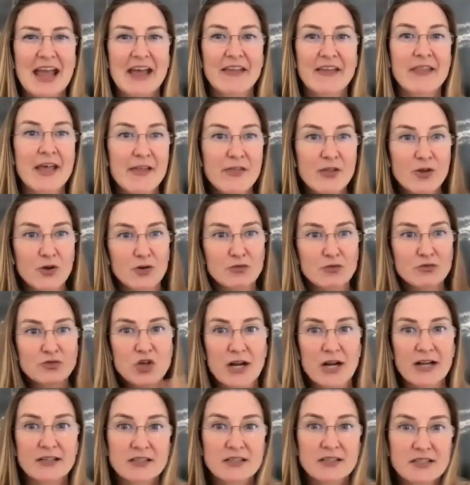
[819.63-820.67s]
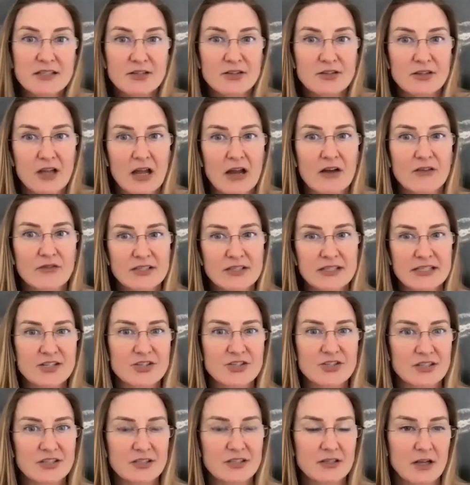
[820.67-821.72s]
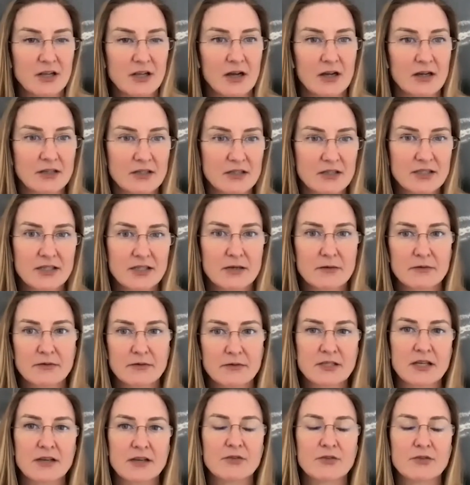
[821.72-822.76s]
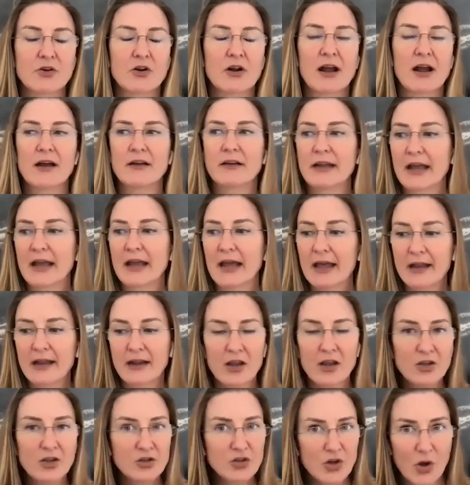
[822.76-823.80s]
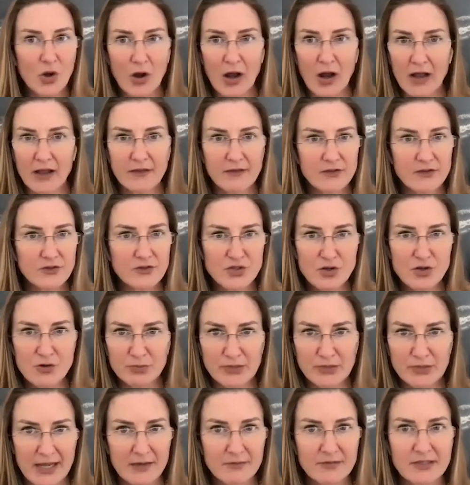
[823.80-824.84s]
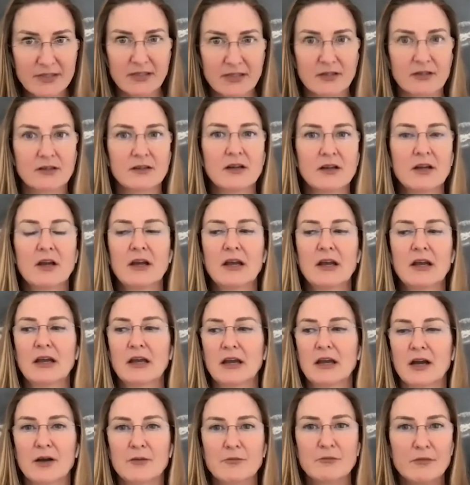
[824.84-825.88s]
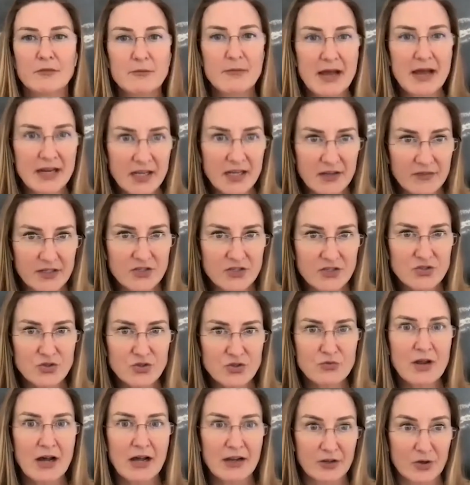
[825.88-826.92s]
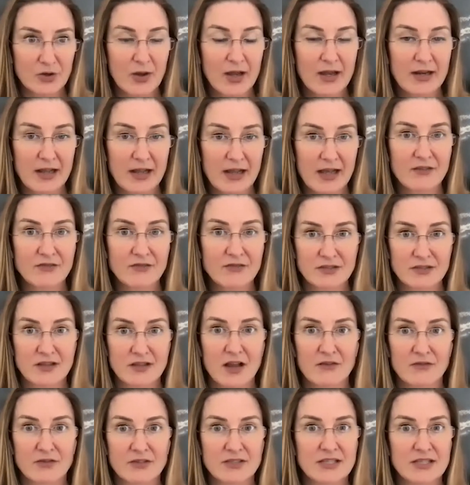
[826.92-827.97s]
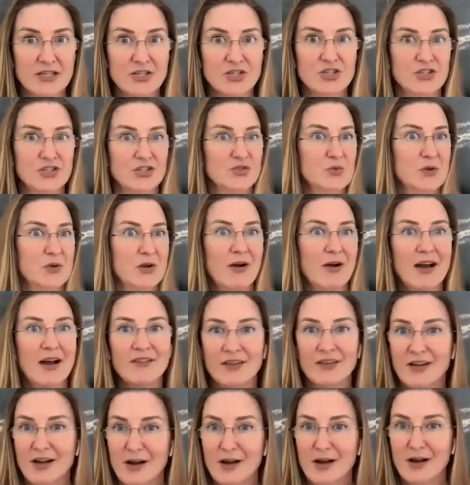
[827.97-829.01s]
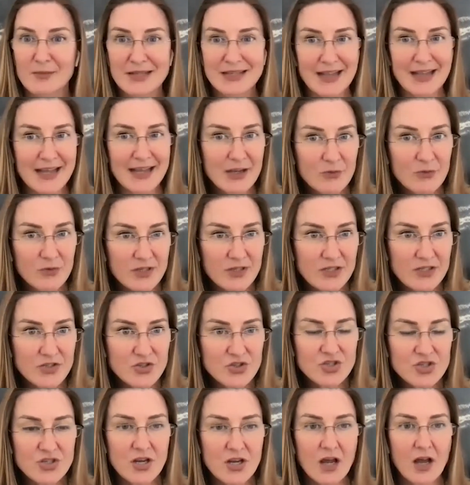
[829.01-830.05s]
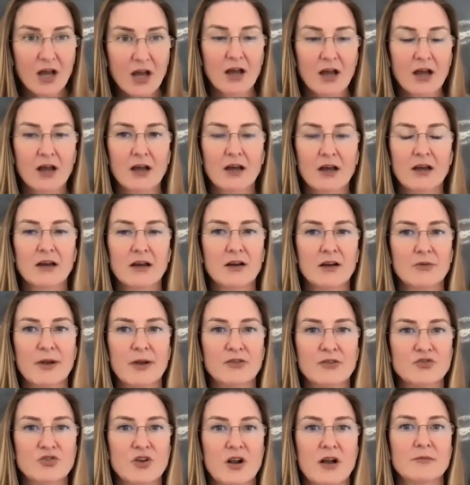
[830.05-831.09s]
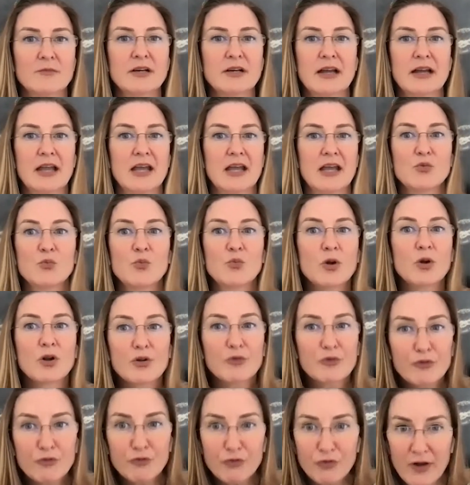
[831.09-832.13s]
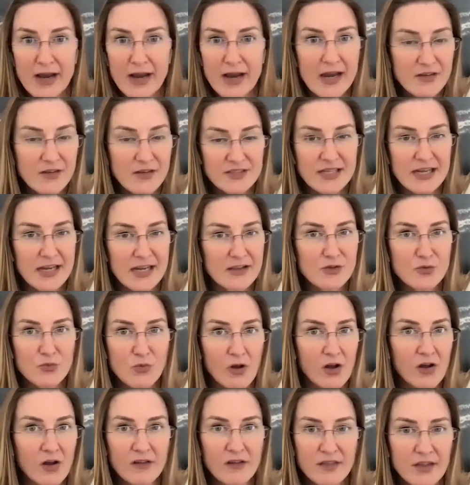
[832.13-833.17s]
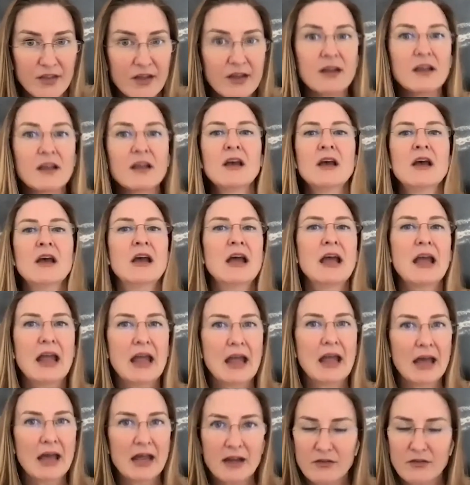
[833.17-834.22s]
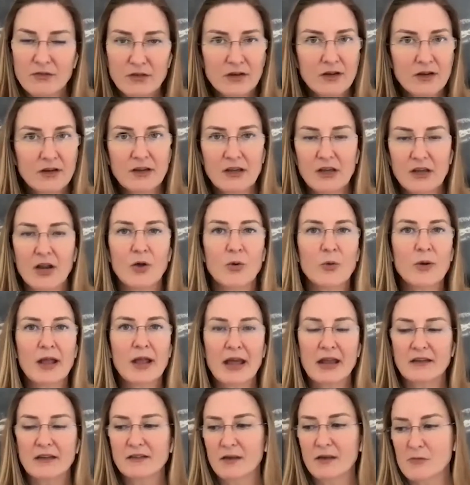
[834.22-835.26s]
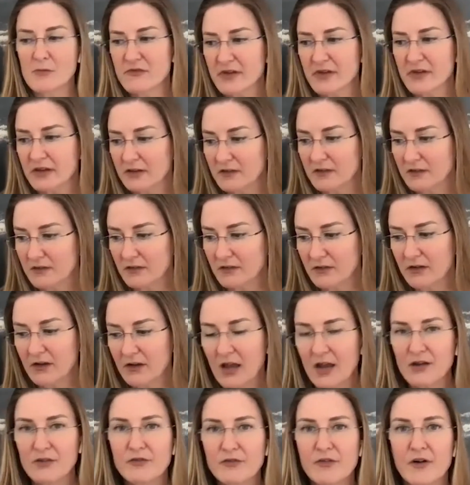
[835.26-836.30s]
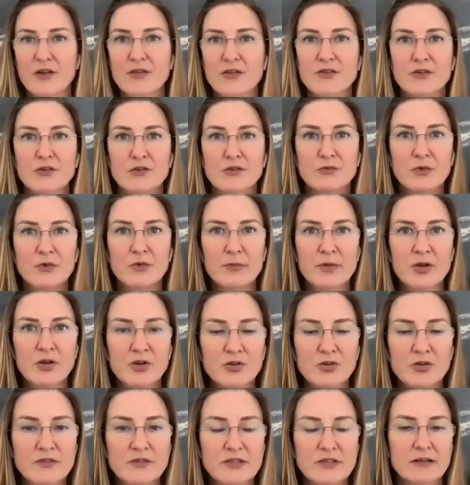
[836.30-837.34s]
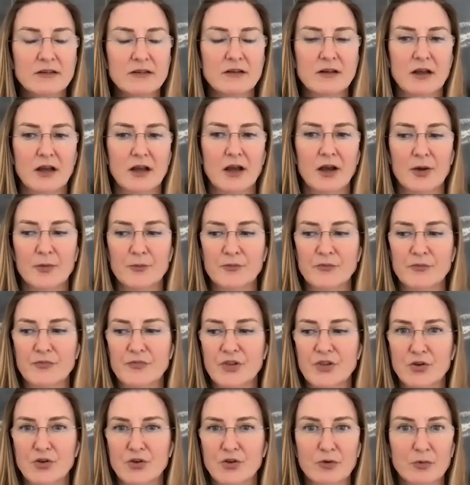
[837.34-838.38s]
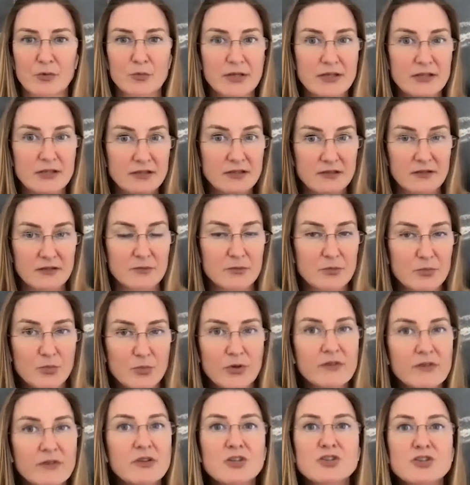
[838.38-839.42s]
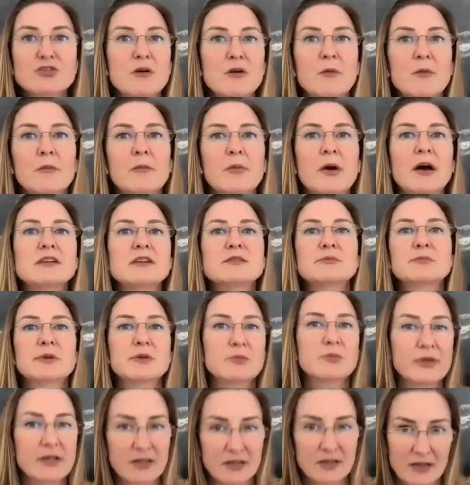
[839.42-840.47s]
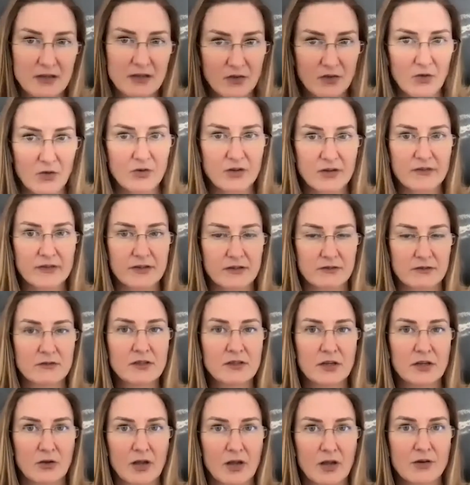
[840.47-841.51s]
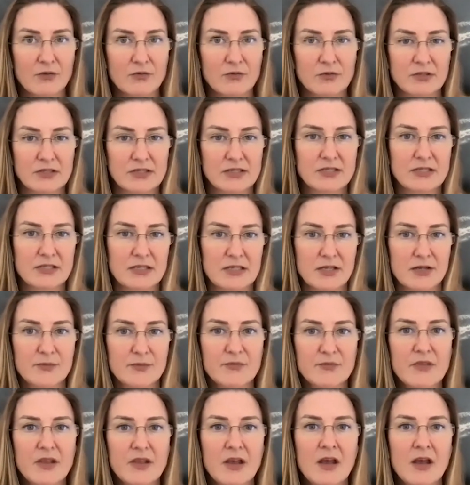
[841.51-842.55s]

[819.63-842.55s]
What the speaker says: And then they'll try and steer the conversation onto safer ground. And there's no blame here. Many of us do not know how to have these conversations. We all have a common language around trauma, and we're afraid of saying the wrong thing. And, again, some of us kind of farther removed and, from places of privilege, possibly we don't even, kind of really see it.